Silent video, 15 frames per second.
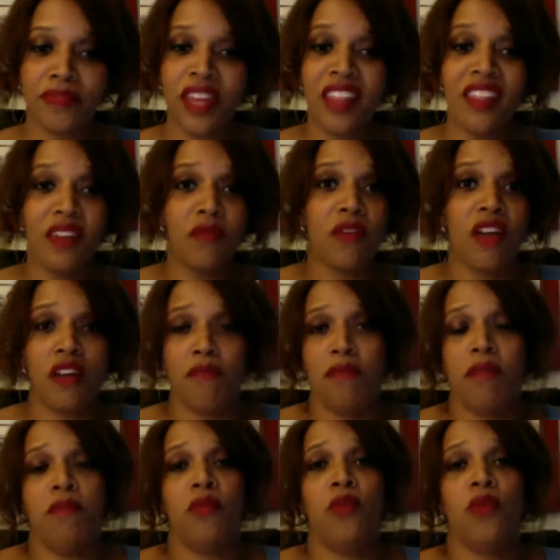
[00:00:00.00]
And then
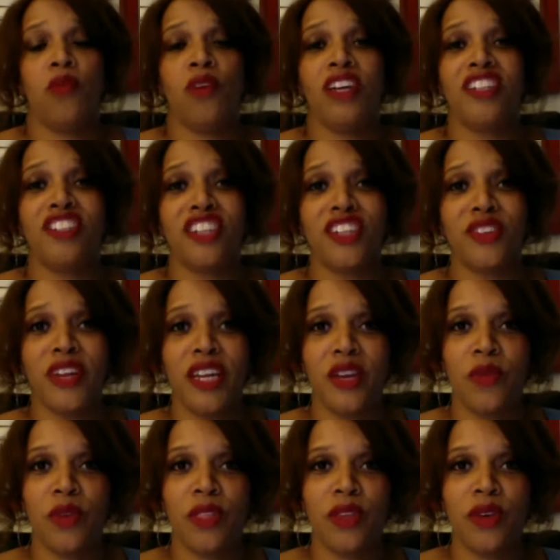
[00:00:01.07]
people will want to generate it
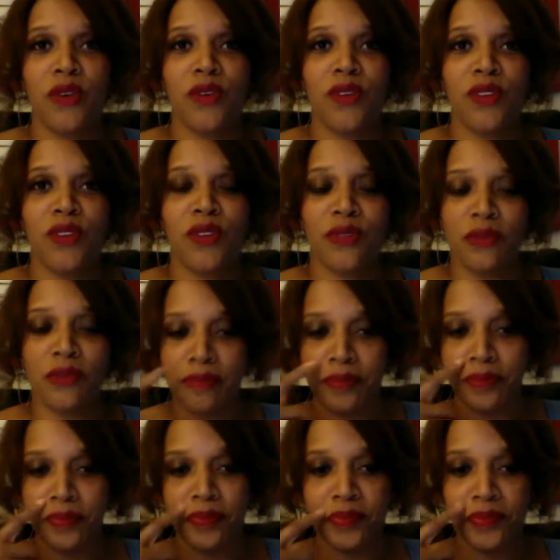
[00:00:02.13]
with you too.
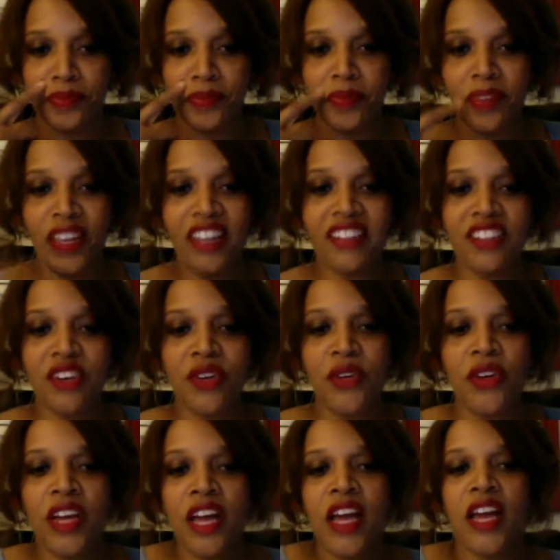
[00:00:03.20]
And
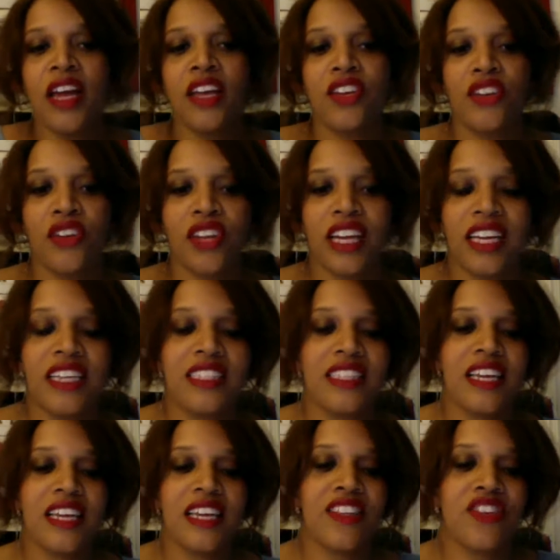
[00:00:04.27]
so, like I
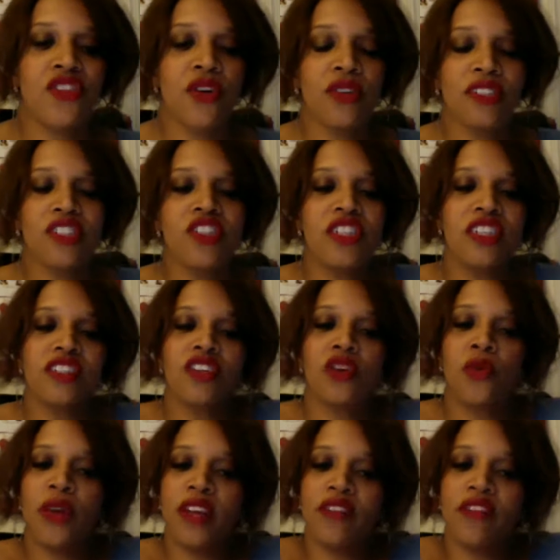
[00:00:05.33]
said, there's no such thing as
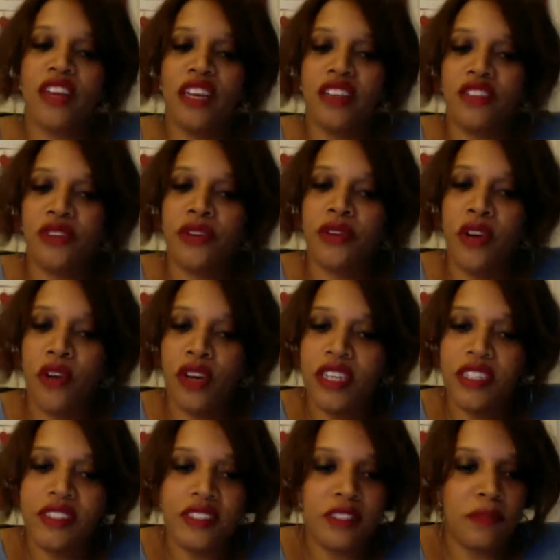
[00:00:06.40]
a quick fix
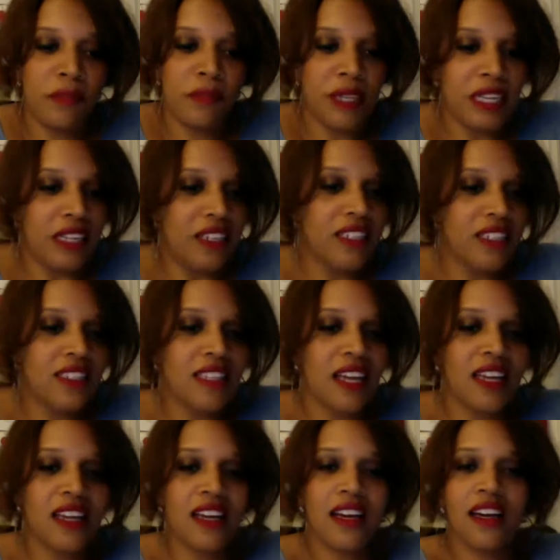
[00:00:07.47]
or an instant pill. It's
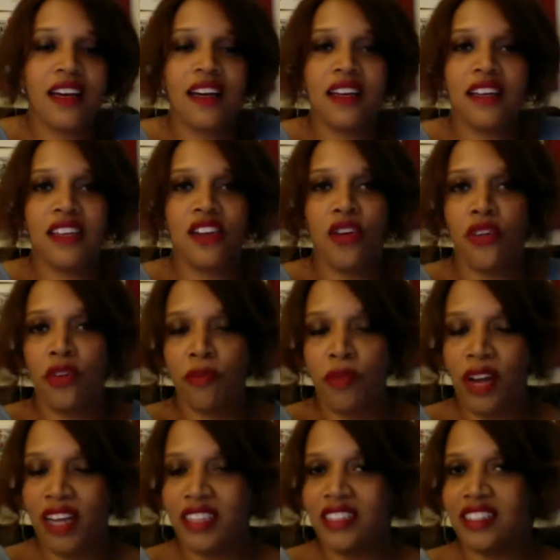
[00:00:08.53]
like a yoga
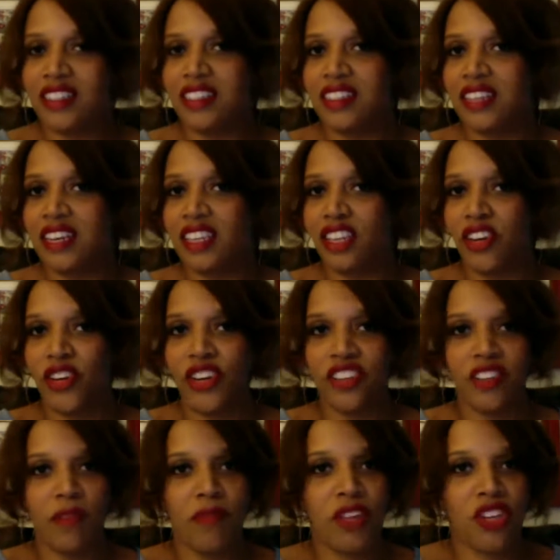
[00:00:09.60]
practice. It's like
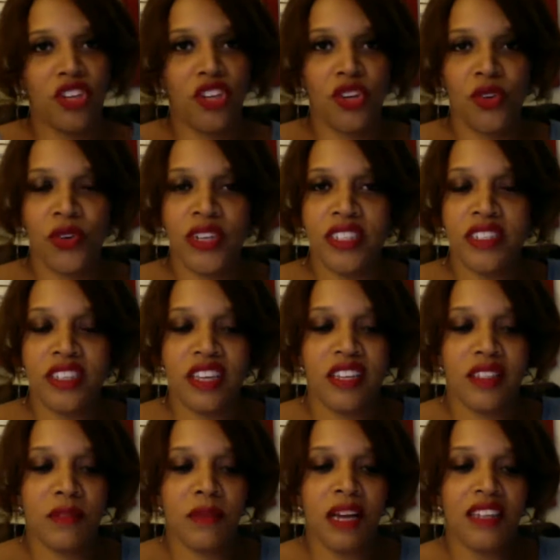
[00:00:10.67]
learning something new.
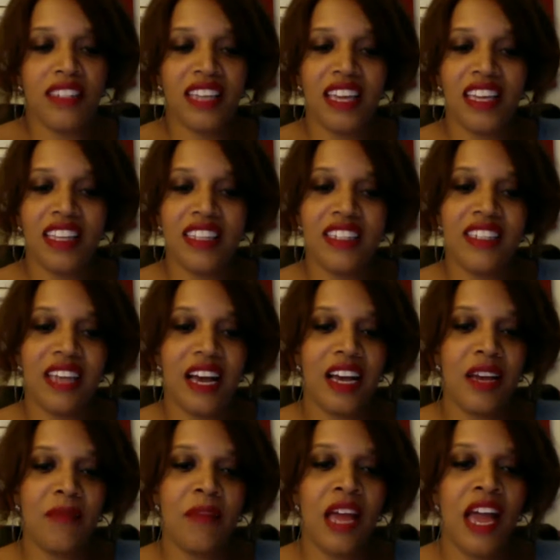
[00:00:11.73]
It's about taking the
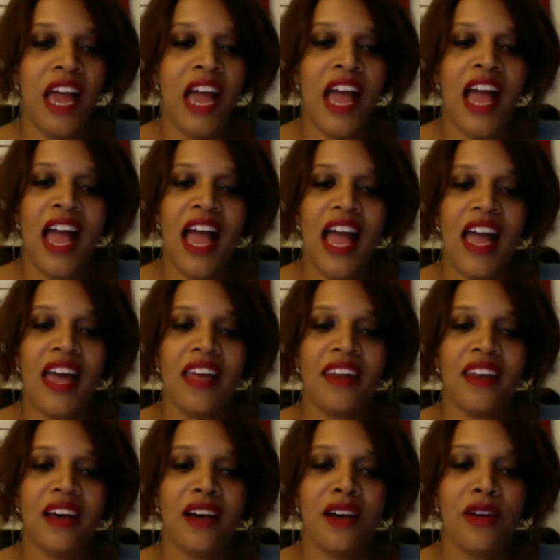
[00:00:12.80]
time.
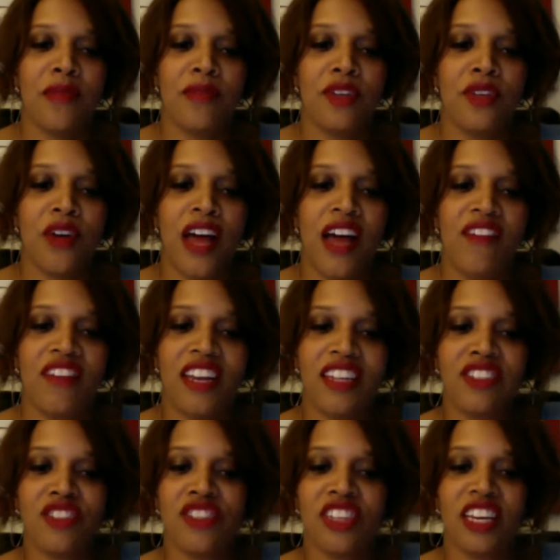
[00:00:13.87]
And, I have an
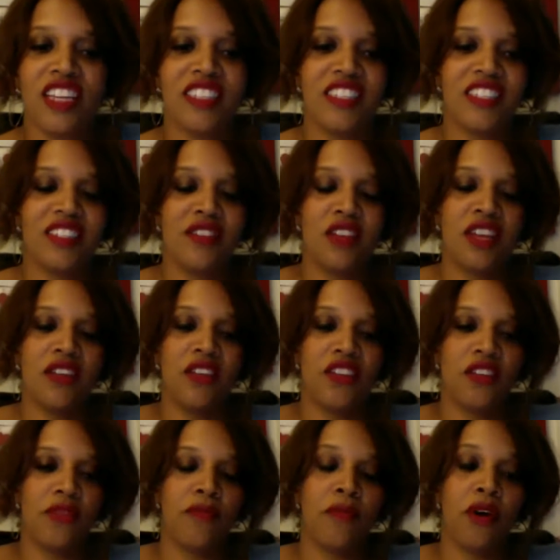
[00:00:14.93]
exercise
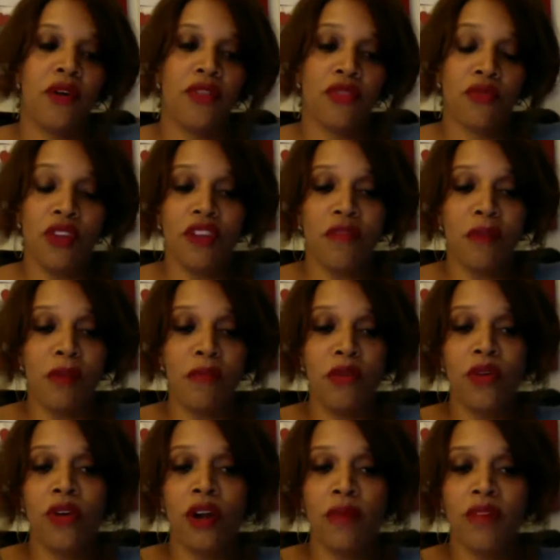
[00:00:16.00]
in part 3 of my
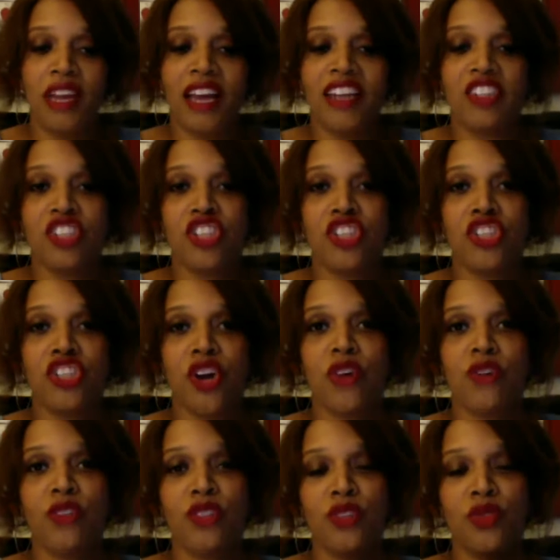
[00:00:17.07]
program that actually
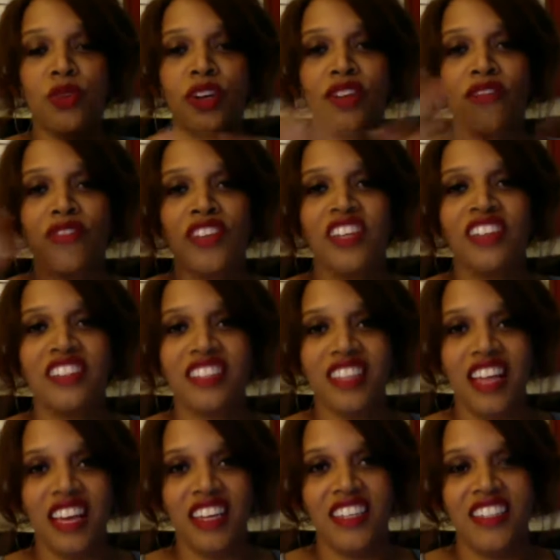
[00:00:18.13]
shows you what it
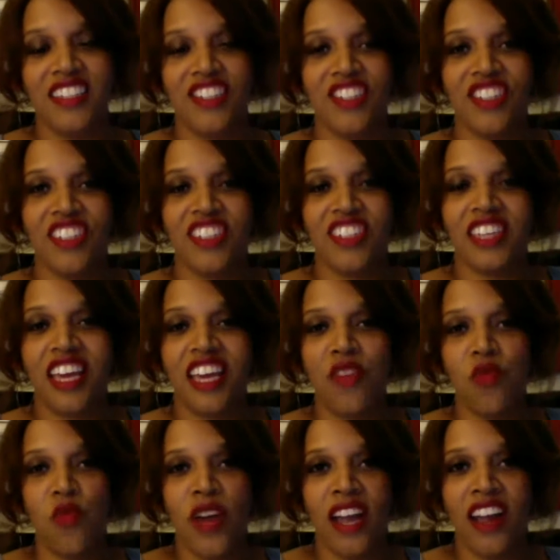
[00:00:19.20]
feels like to just get
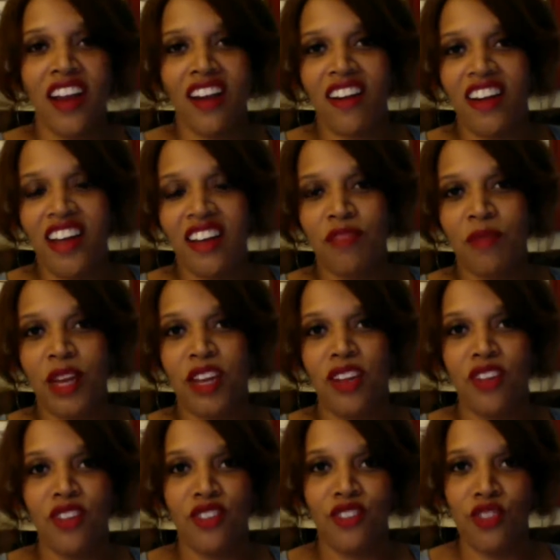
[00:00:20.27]
aware and
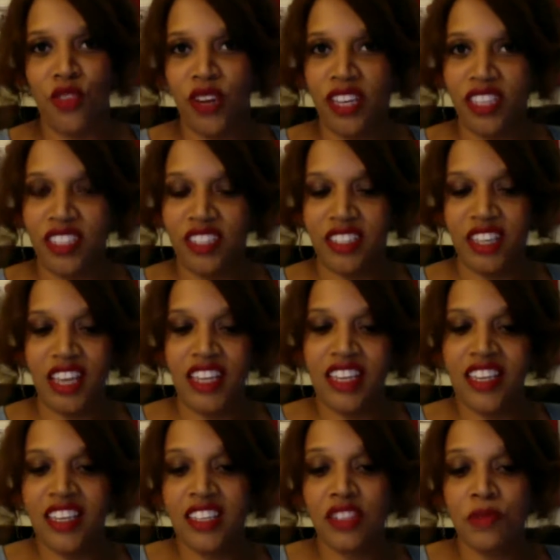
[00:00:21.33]
make a new choice.
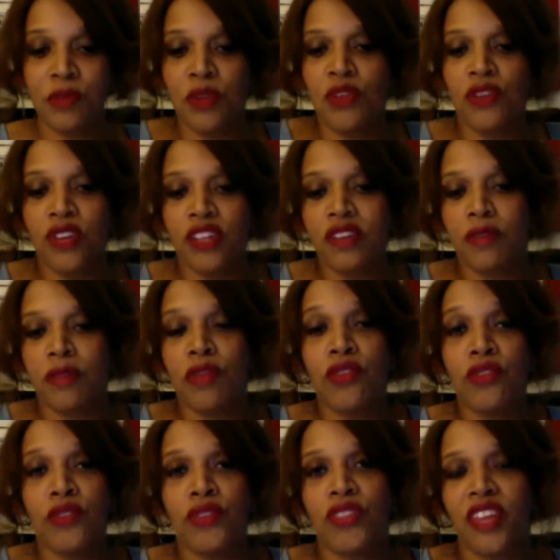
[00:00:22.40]
And it's beautiful. It's a
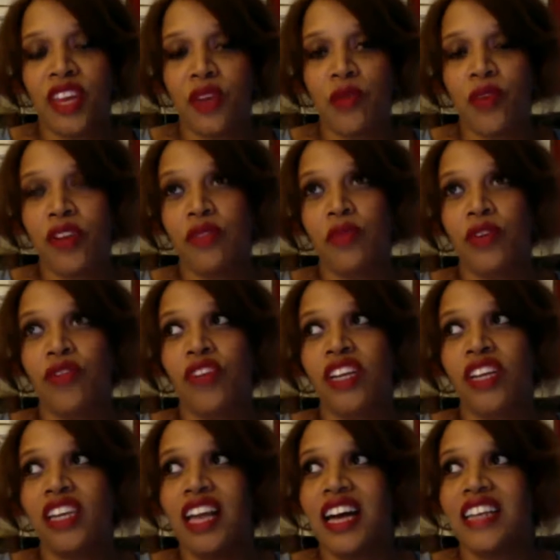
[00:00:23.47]
beautiful thing when we
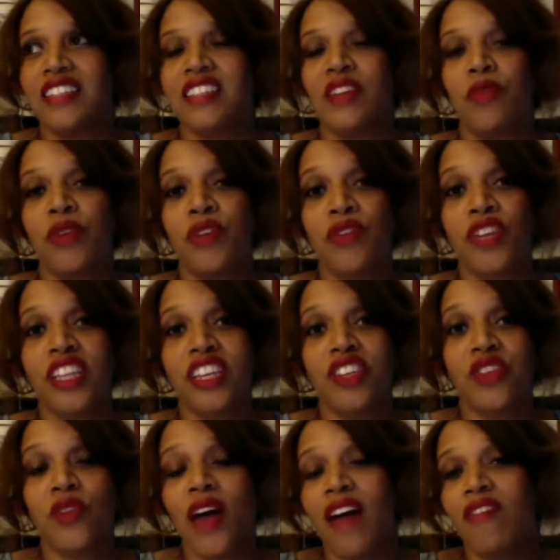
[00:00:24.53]
realize that we really
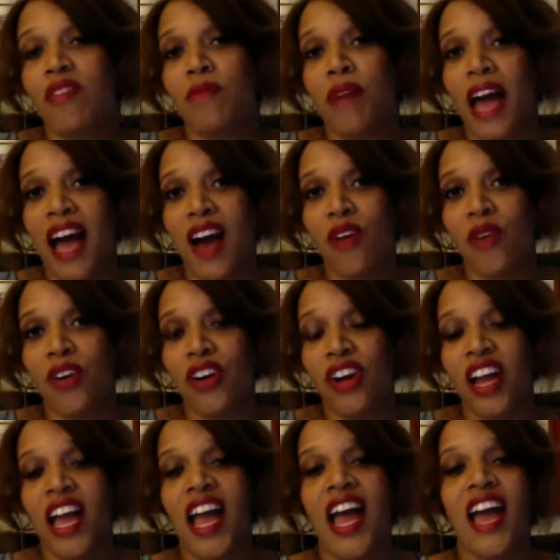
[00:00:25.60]
do have the
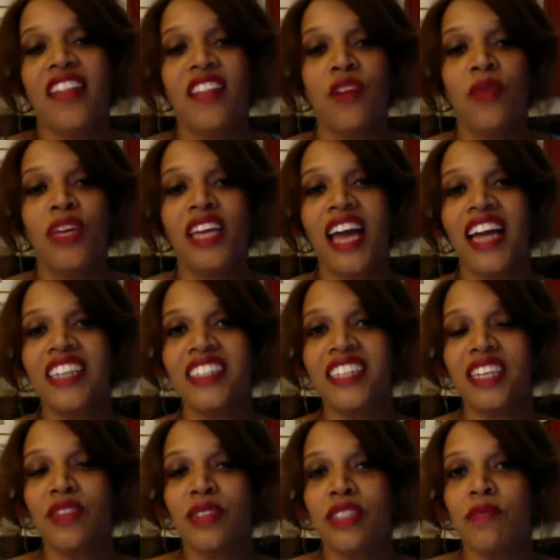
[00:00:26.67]
power and that we can
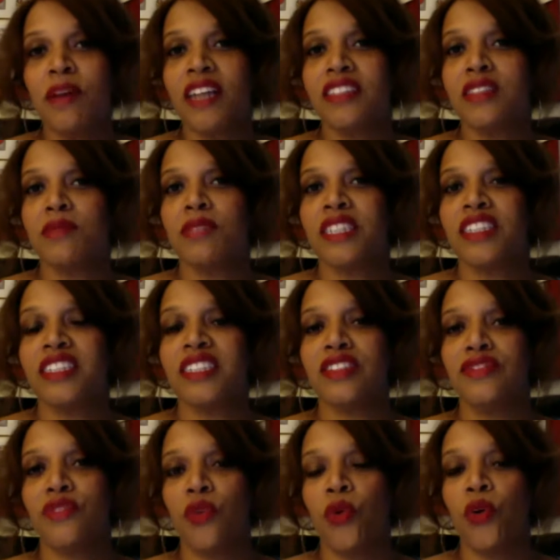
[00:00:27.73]
take
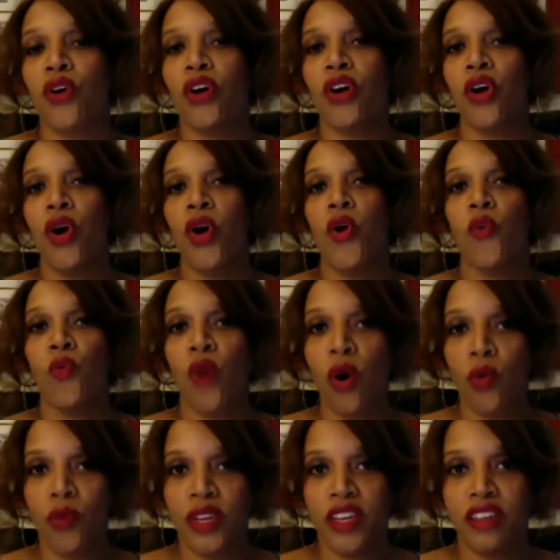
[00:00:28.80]
responsibility for
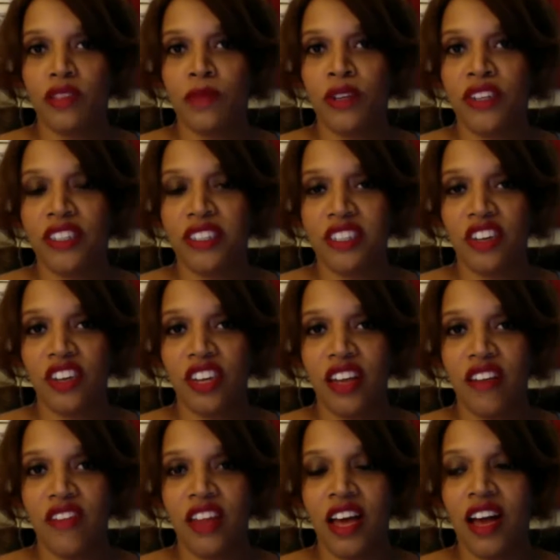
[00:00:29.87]
what we experience in our
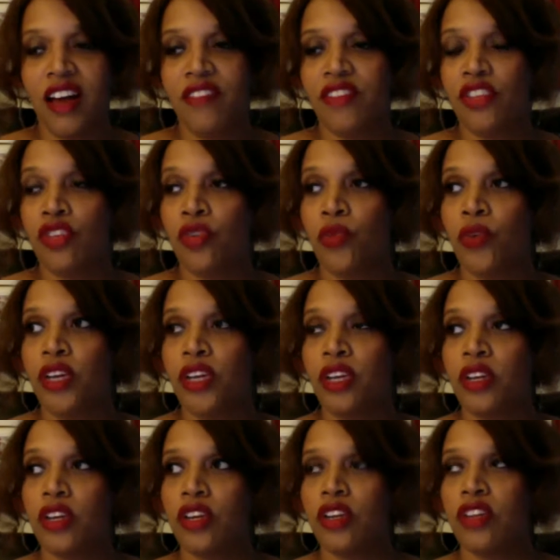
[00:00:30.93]
love lives.
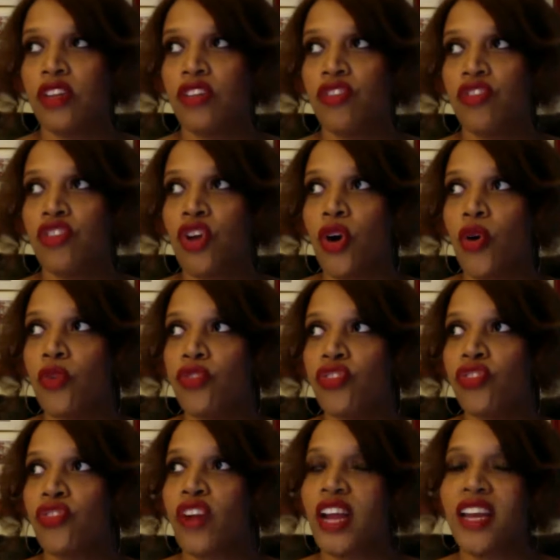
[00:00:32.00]
There's no
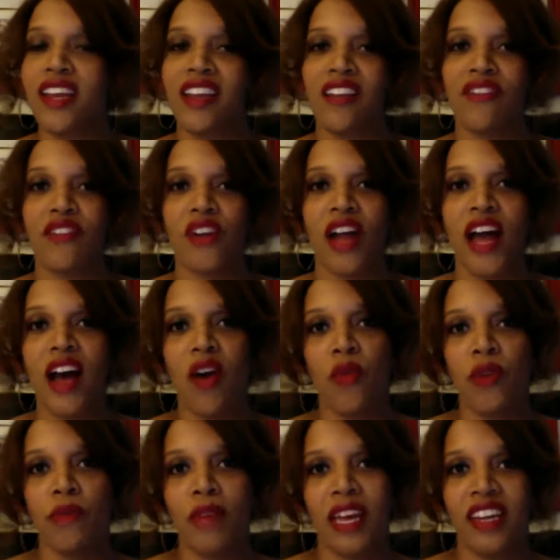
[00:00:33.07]
training for
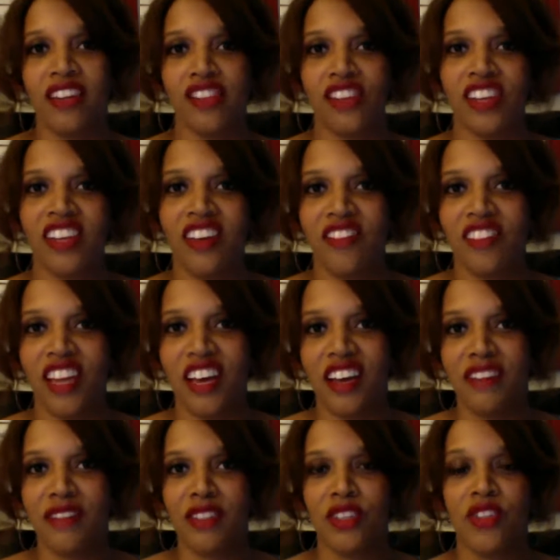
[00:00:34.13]
how we manage our love
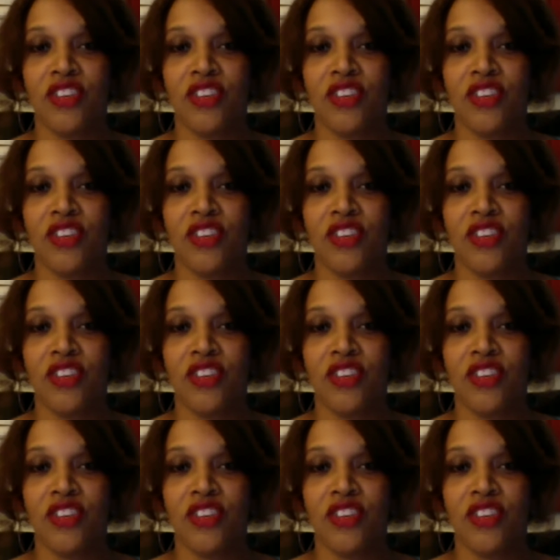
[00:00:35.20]
lives.